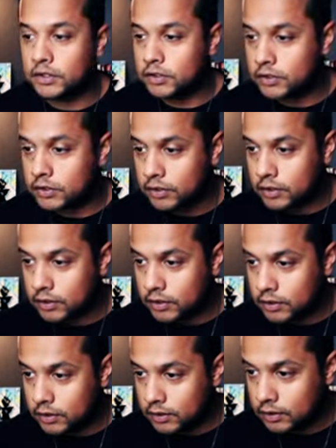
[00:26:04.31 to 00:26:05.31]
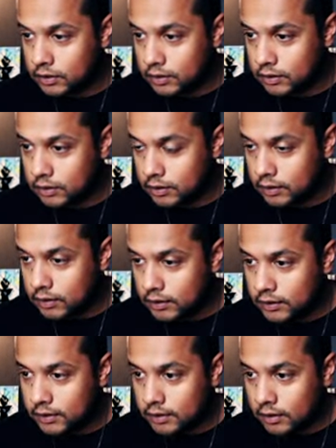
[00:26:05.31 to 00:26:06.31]
a circle
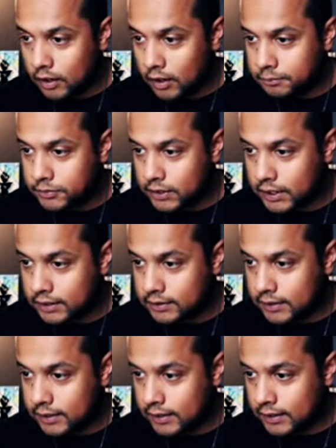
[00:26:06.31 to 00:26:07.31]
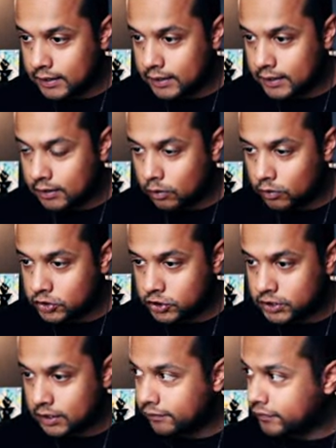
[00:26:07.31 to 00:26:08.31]
object and hold
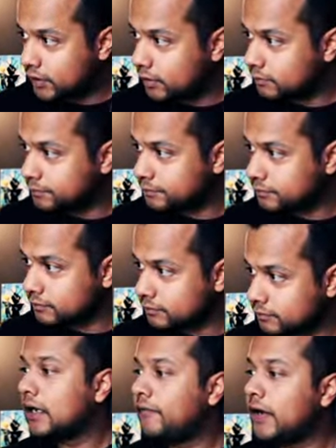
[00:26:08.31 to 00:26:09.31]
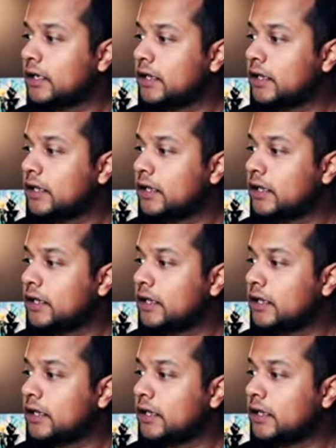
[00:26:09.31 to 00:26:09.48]
shift. If I